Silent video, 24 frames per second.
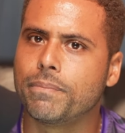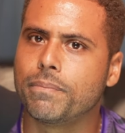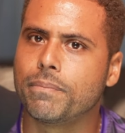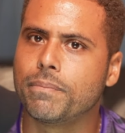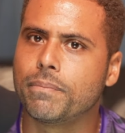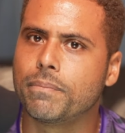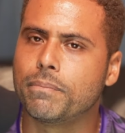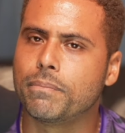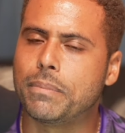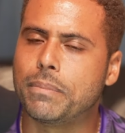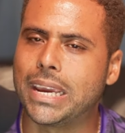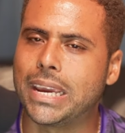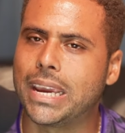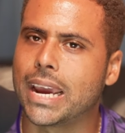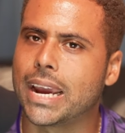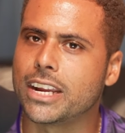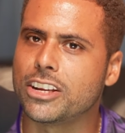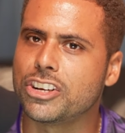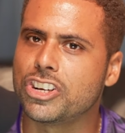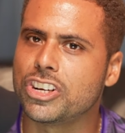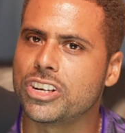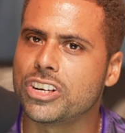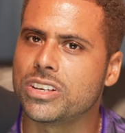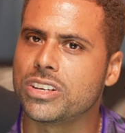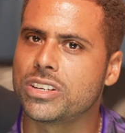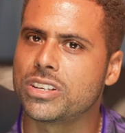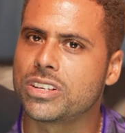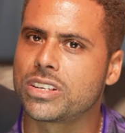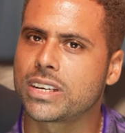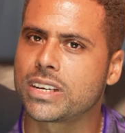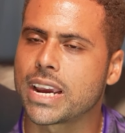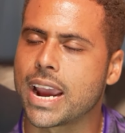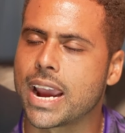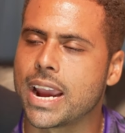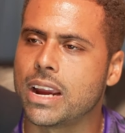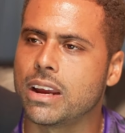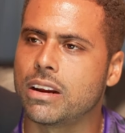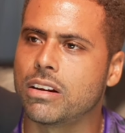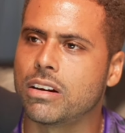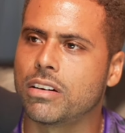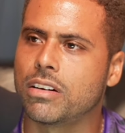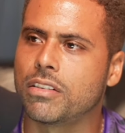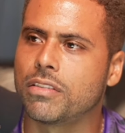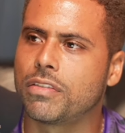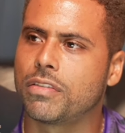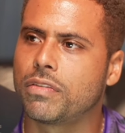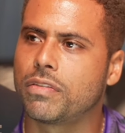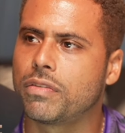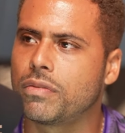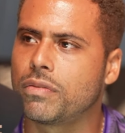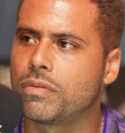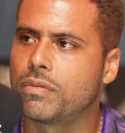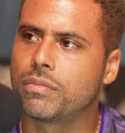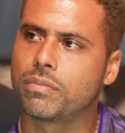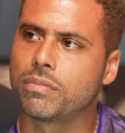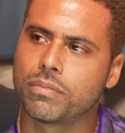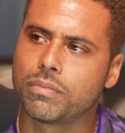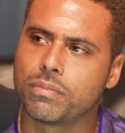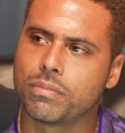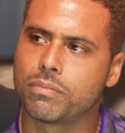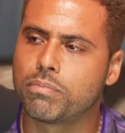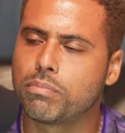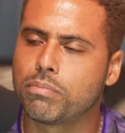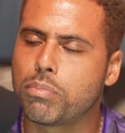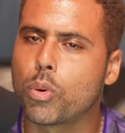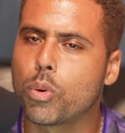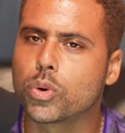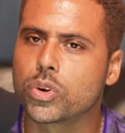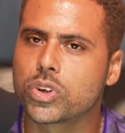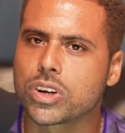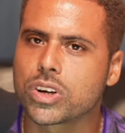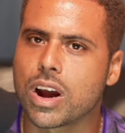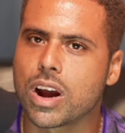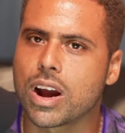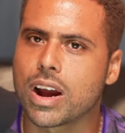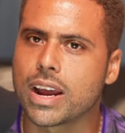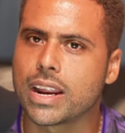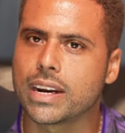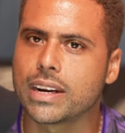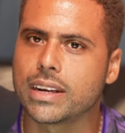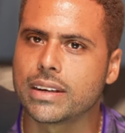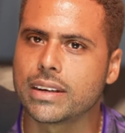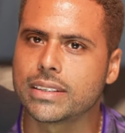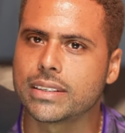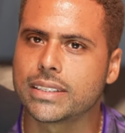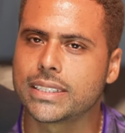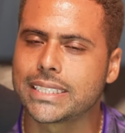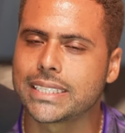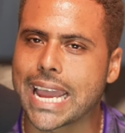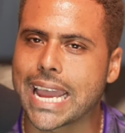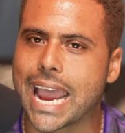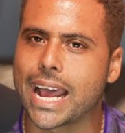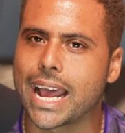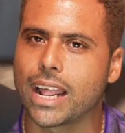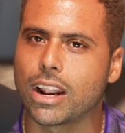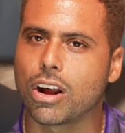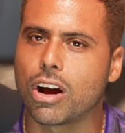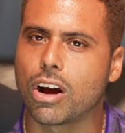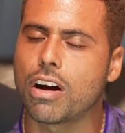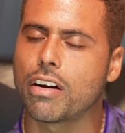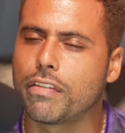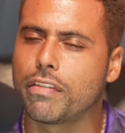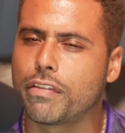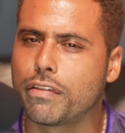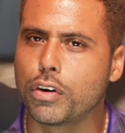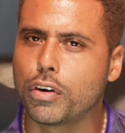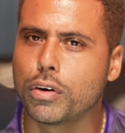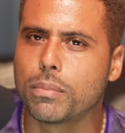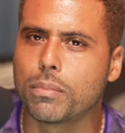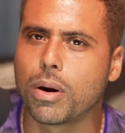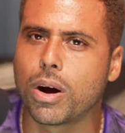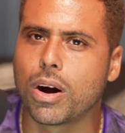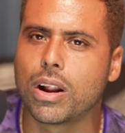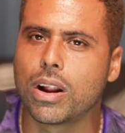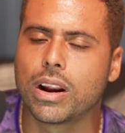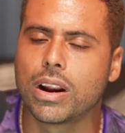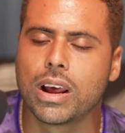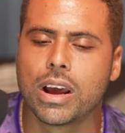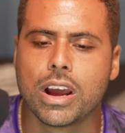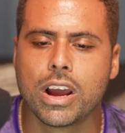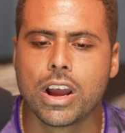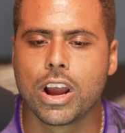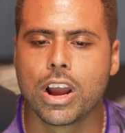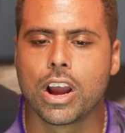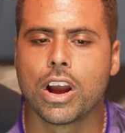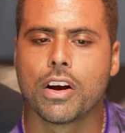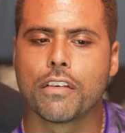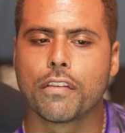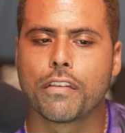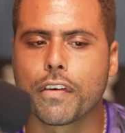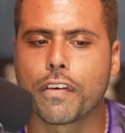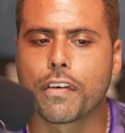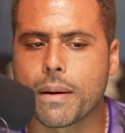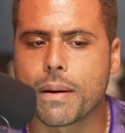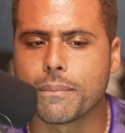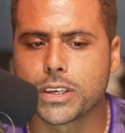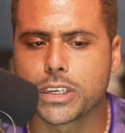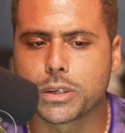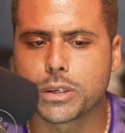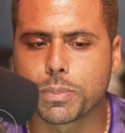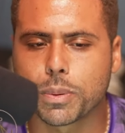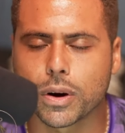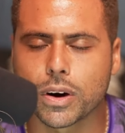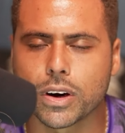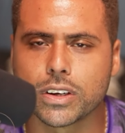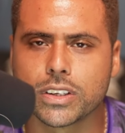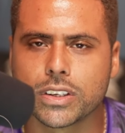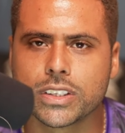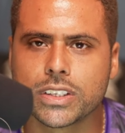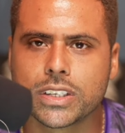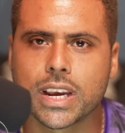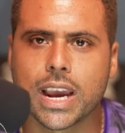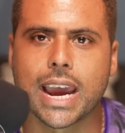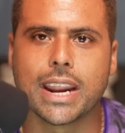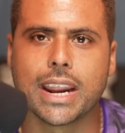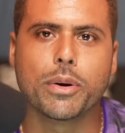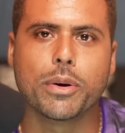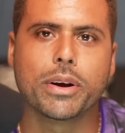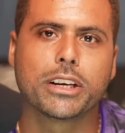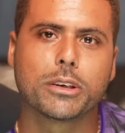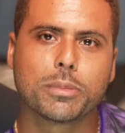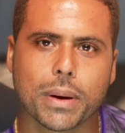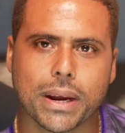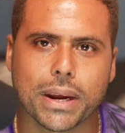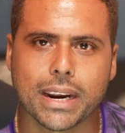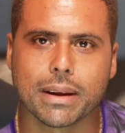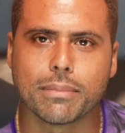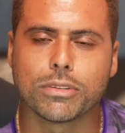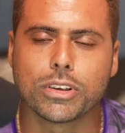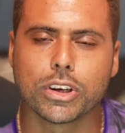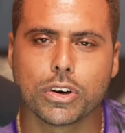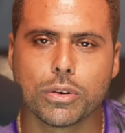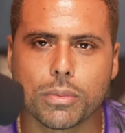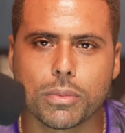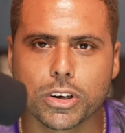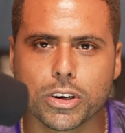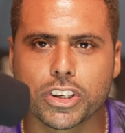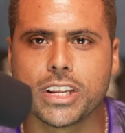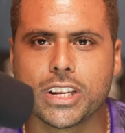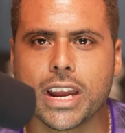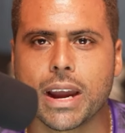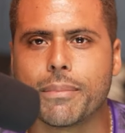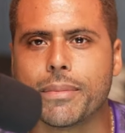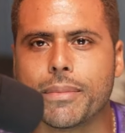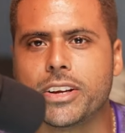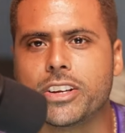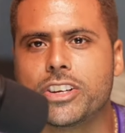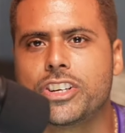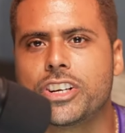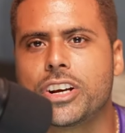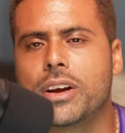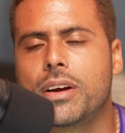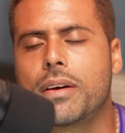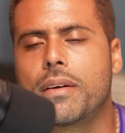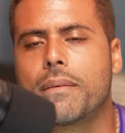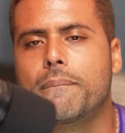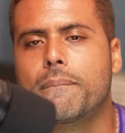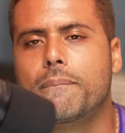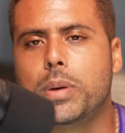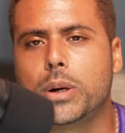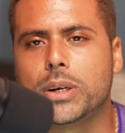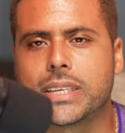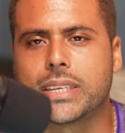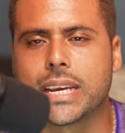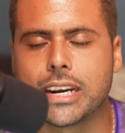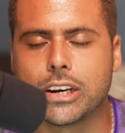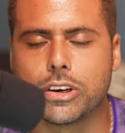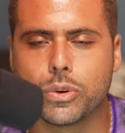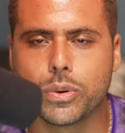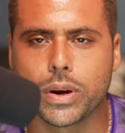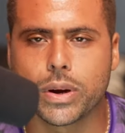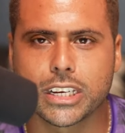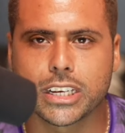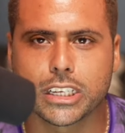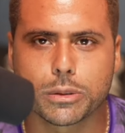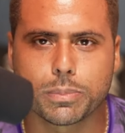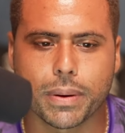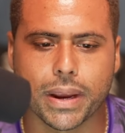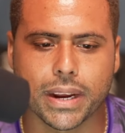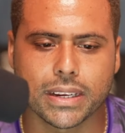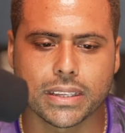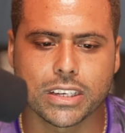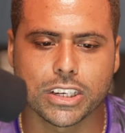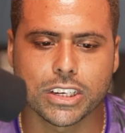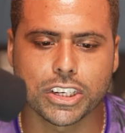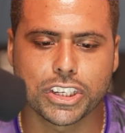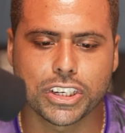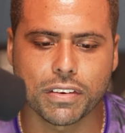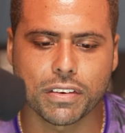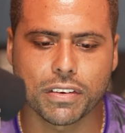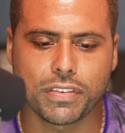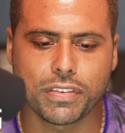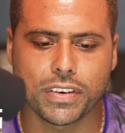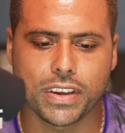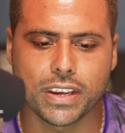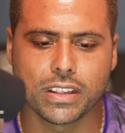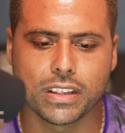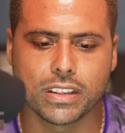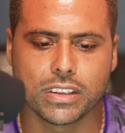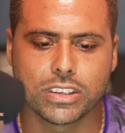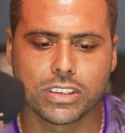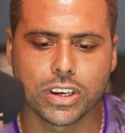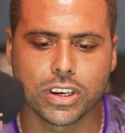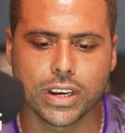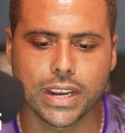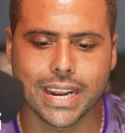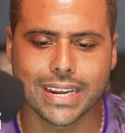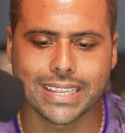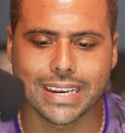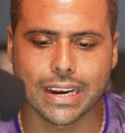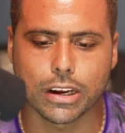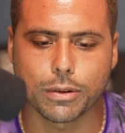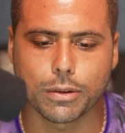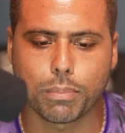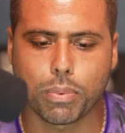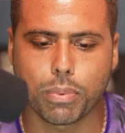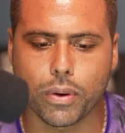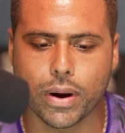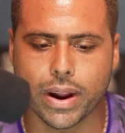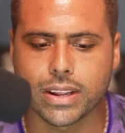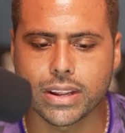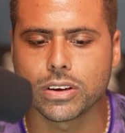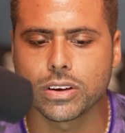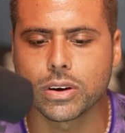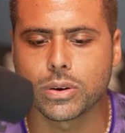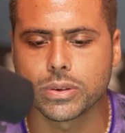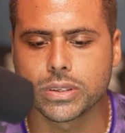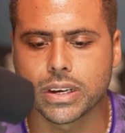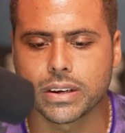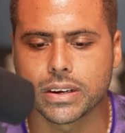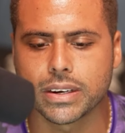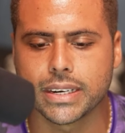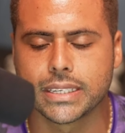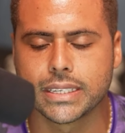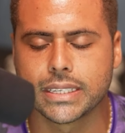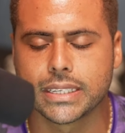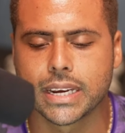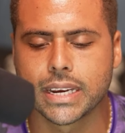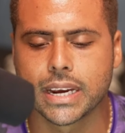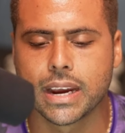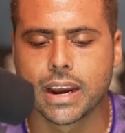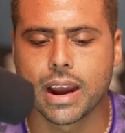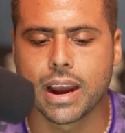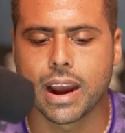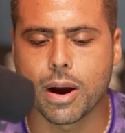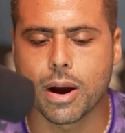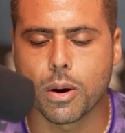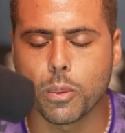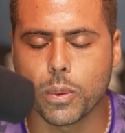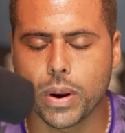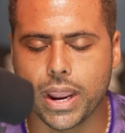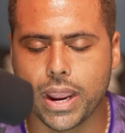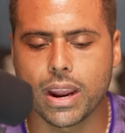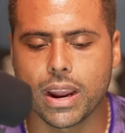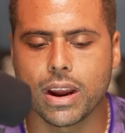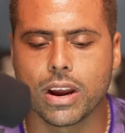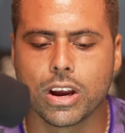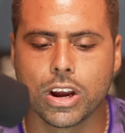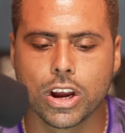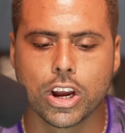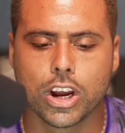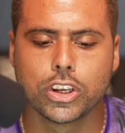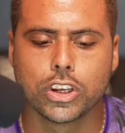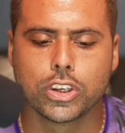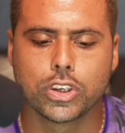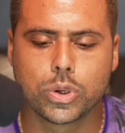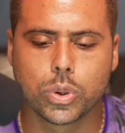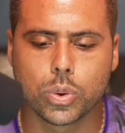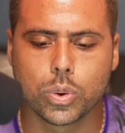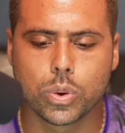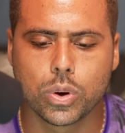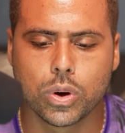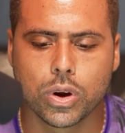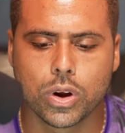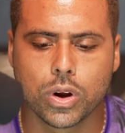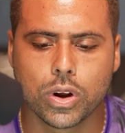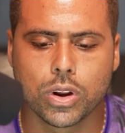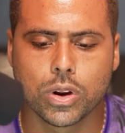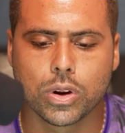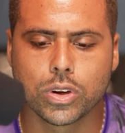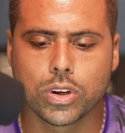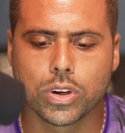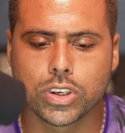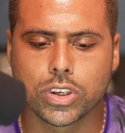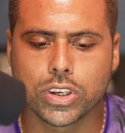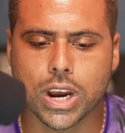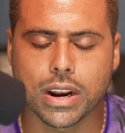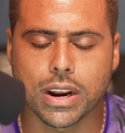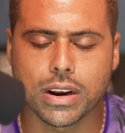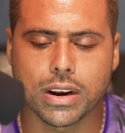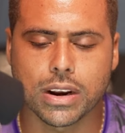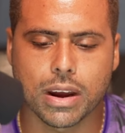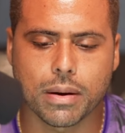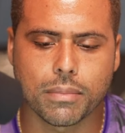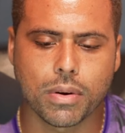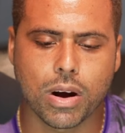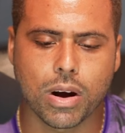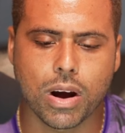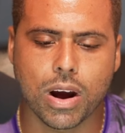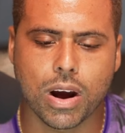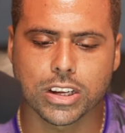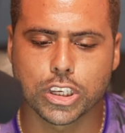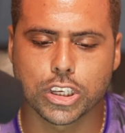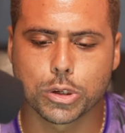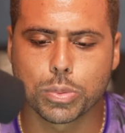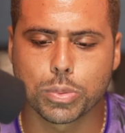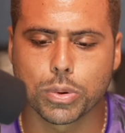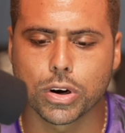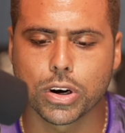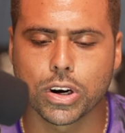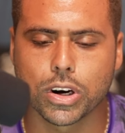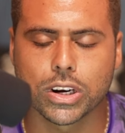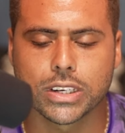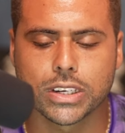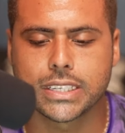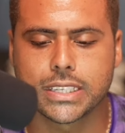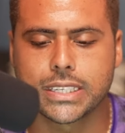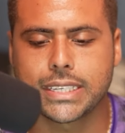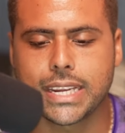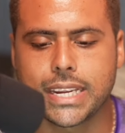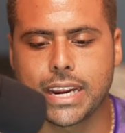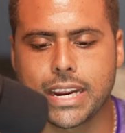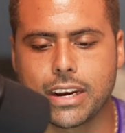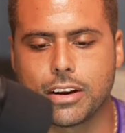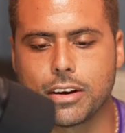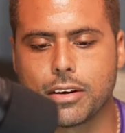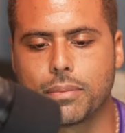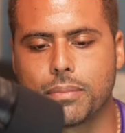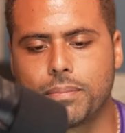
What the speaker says: Big Ange's kind of postcard style of football from Spurs. I don't expect them to do much damage, but I do expect Sheffield to get a point out of this away to the Tottenham Hotspur Stadium.